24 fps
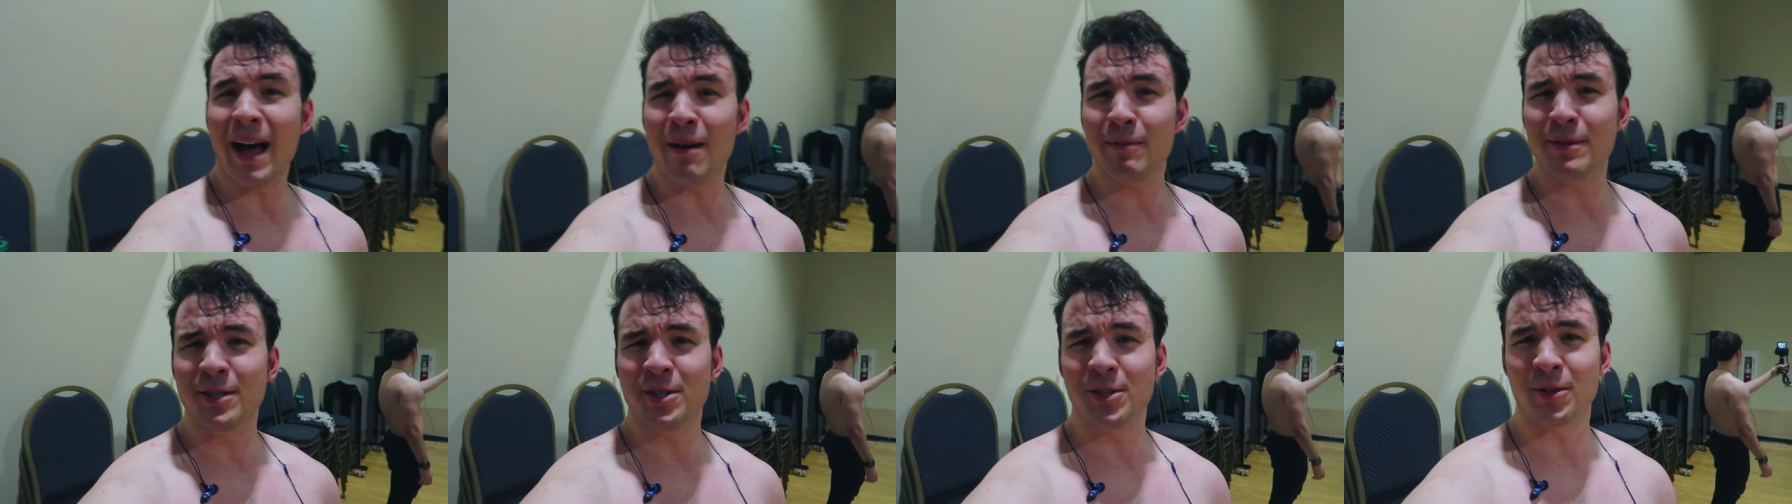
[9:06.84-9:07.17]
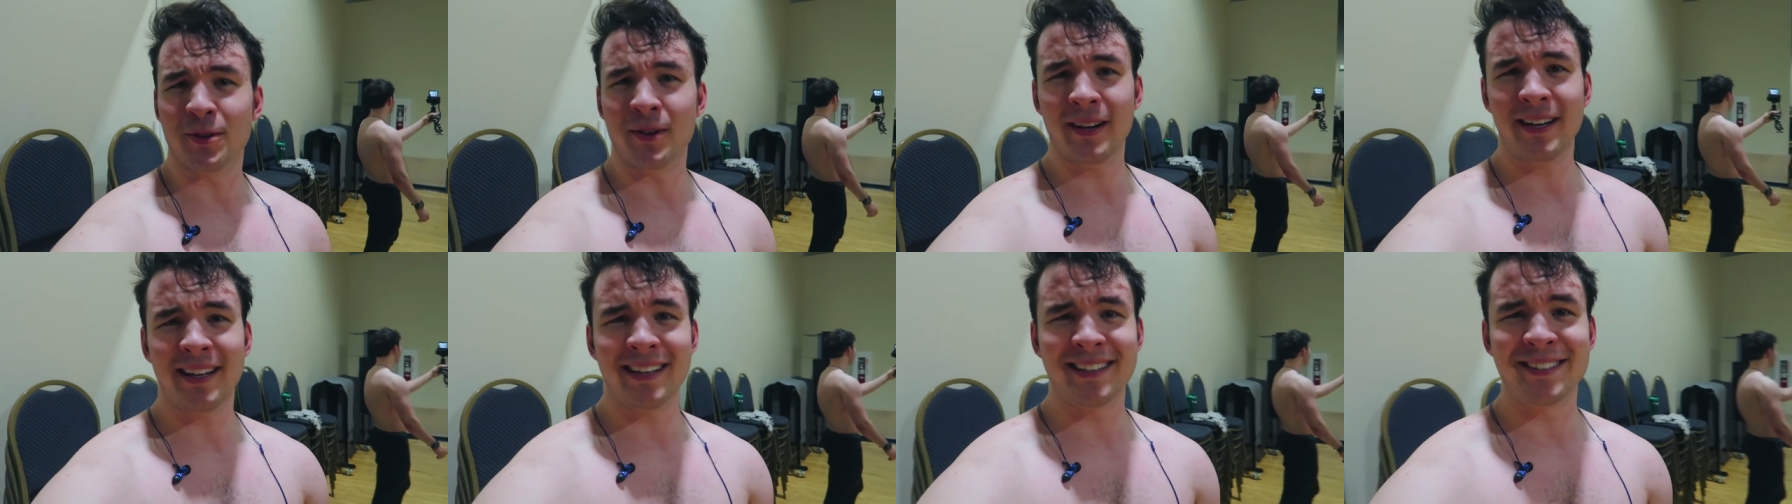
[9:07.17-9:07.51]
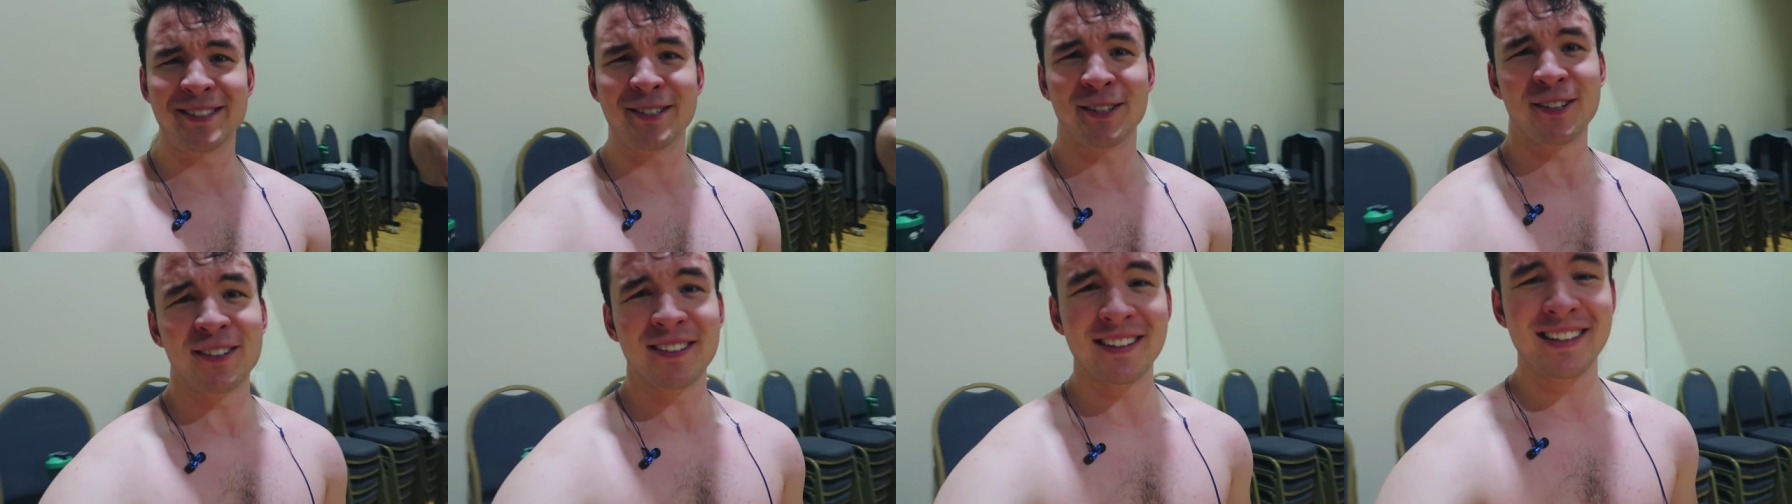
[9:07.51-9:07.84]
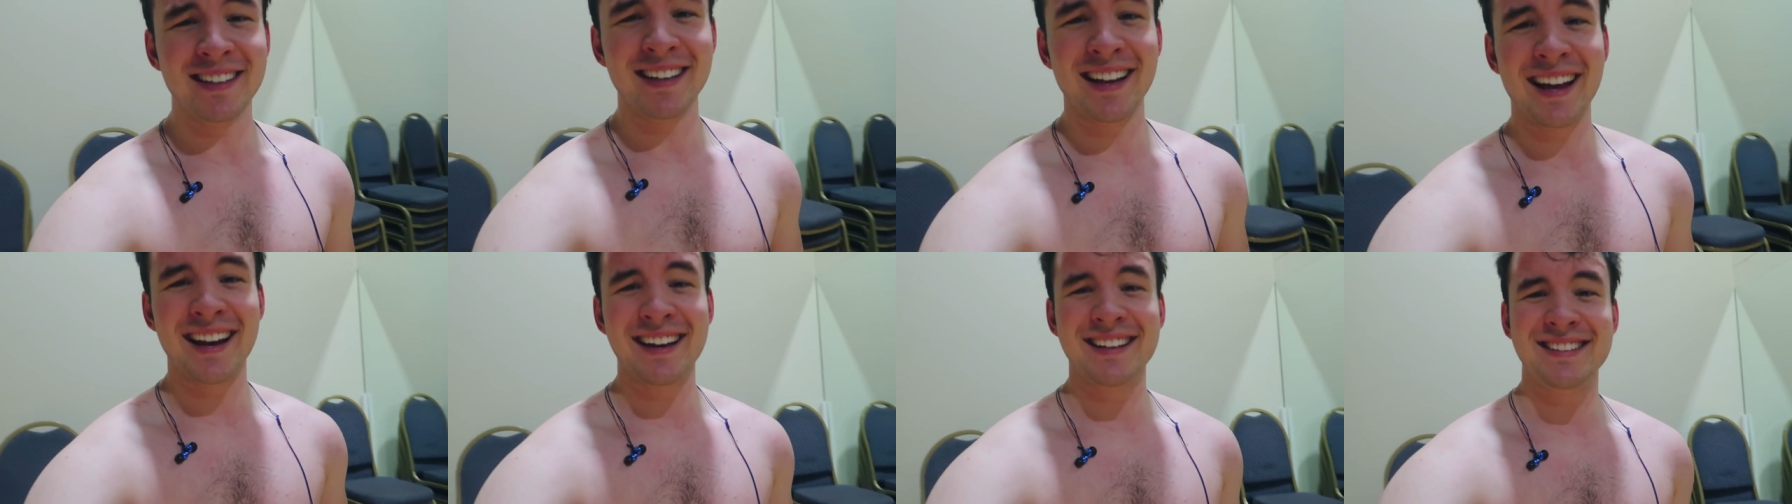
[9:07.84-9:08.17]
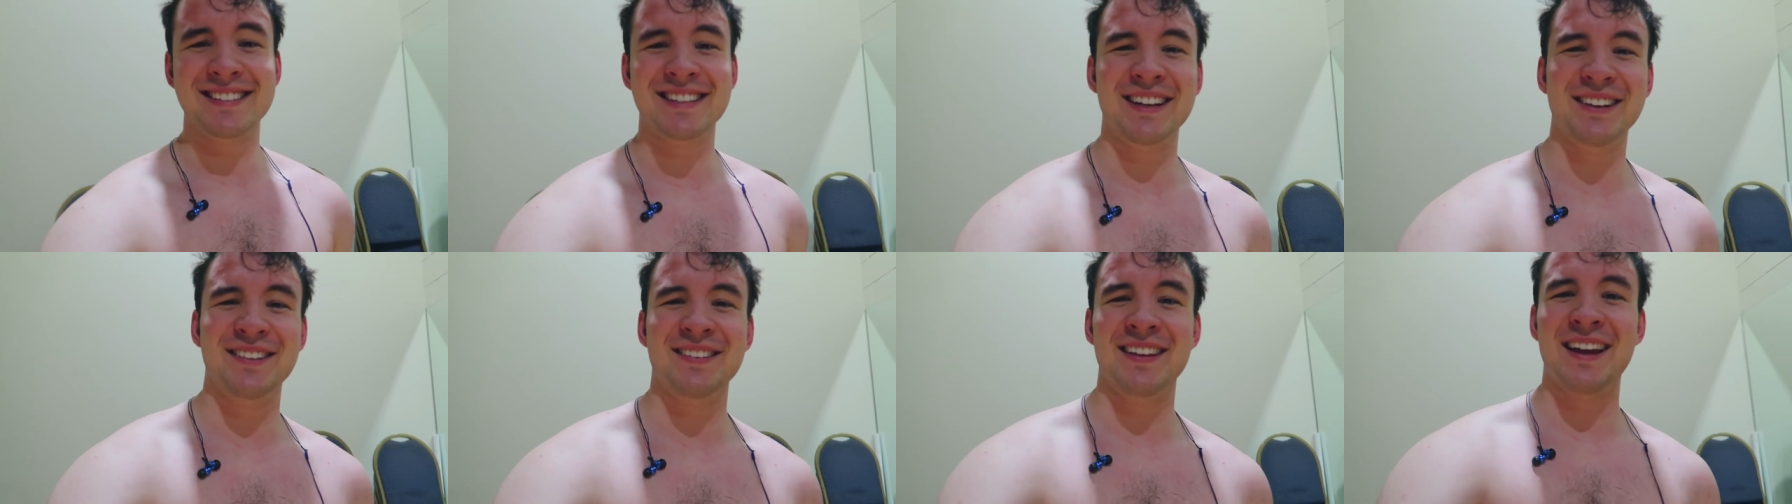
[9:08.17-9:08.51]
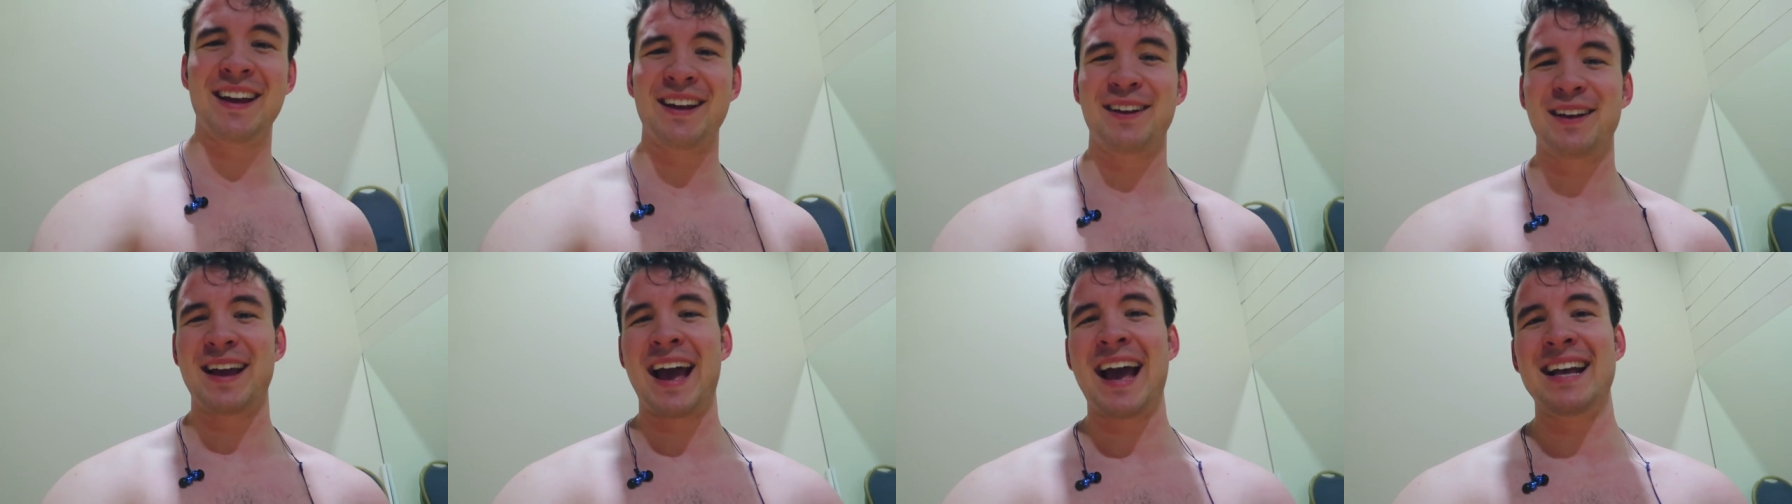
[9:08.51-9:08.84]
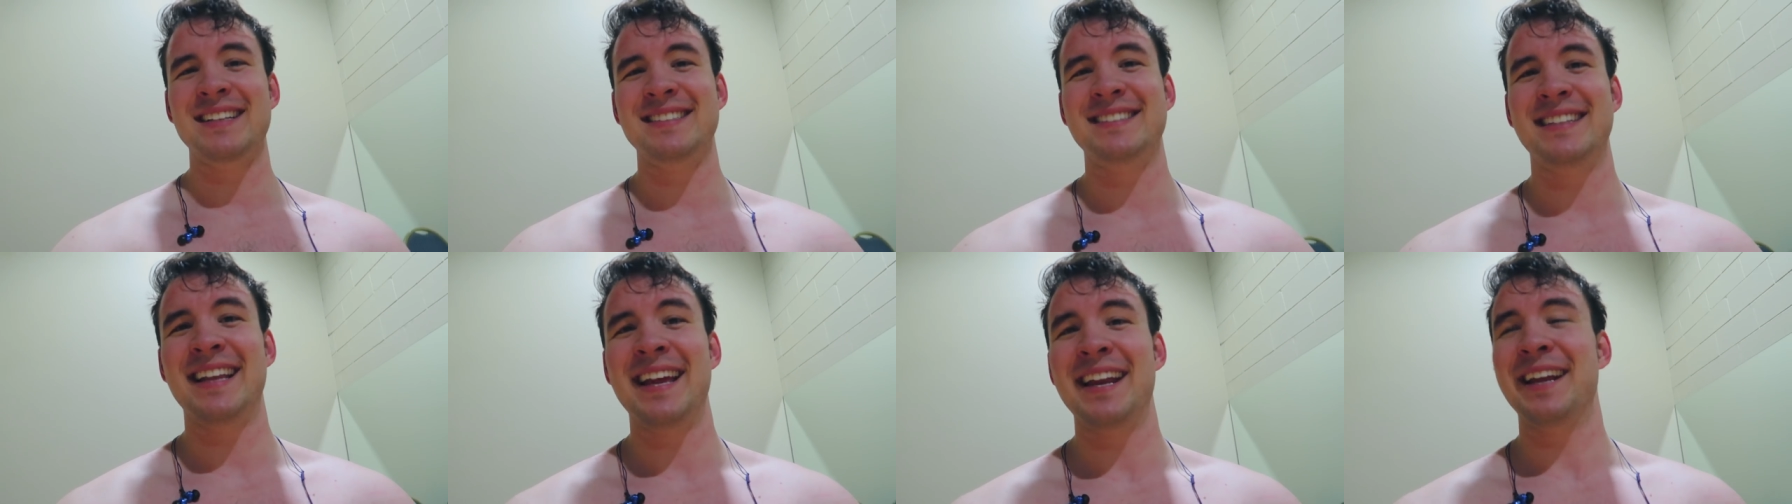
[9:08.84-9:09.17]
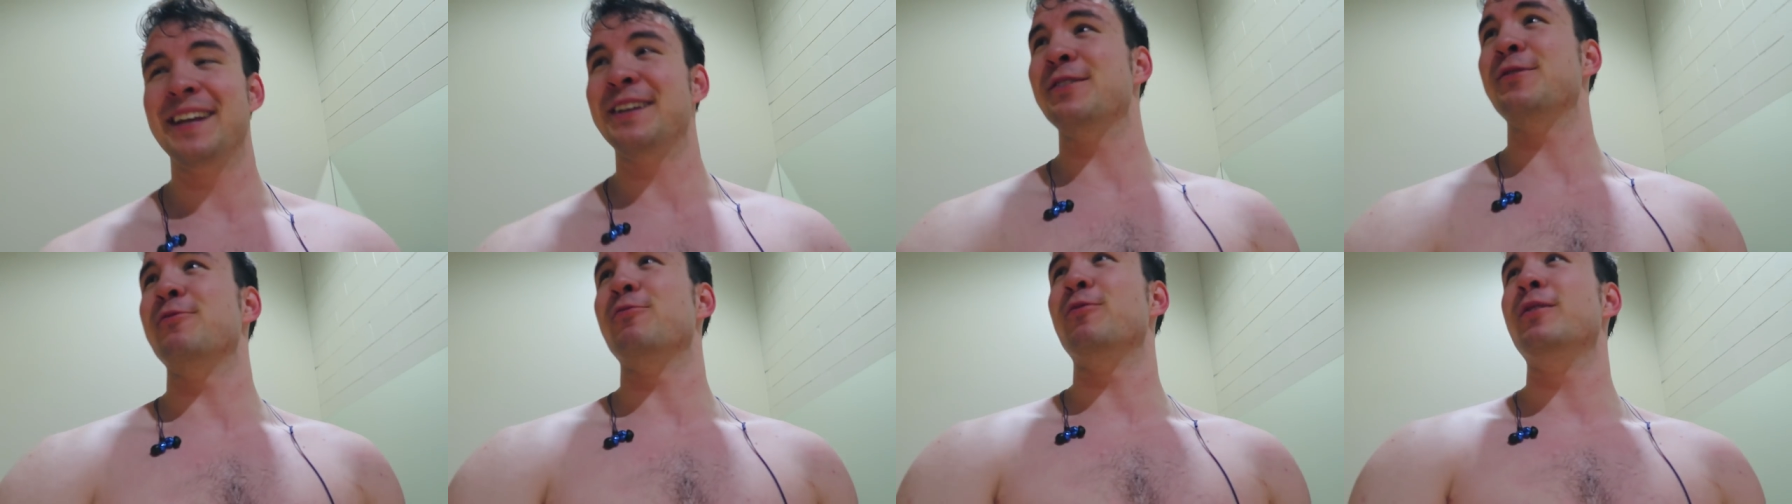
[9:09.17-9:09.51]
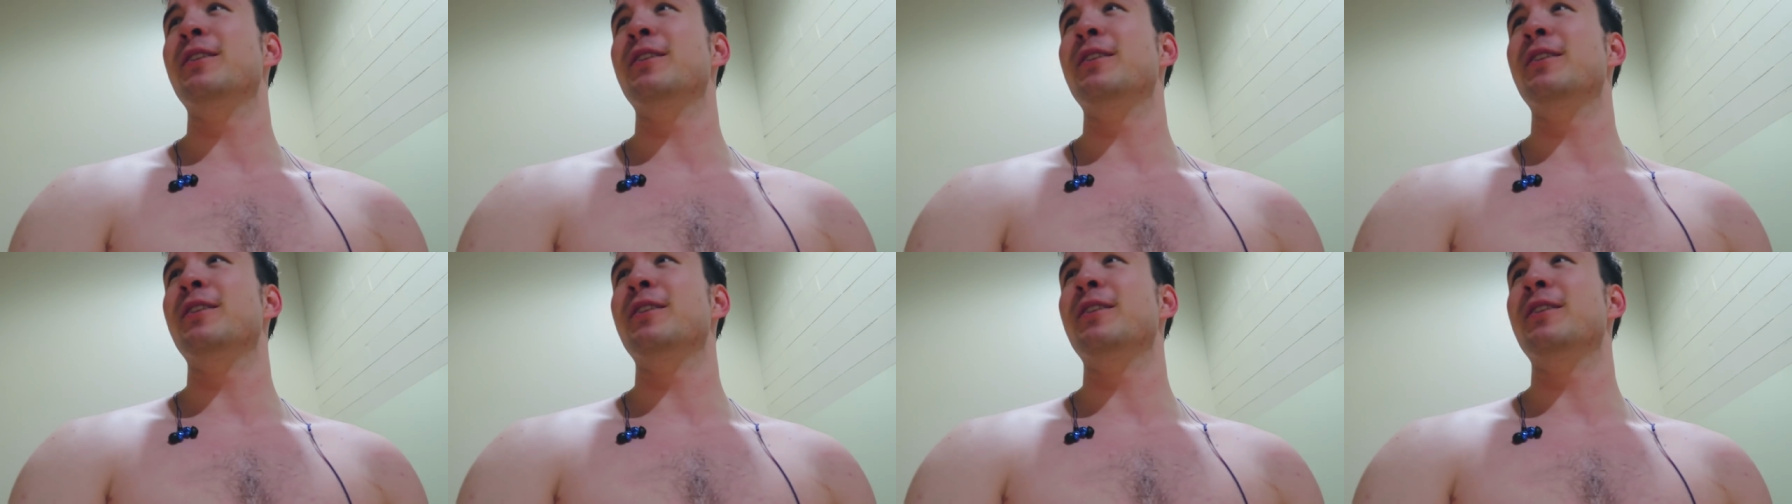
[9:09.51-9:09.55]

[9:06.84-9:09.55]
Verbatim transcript: I'm enjoying it. It's certainly not as like aesthetic as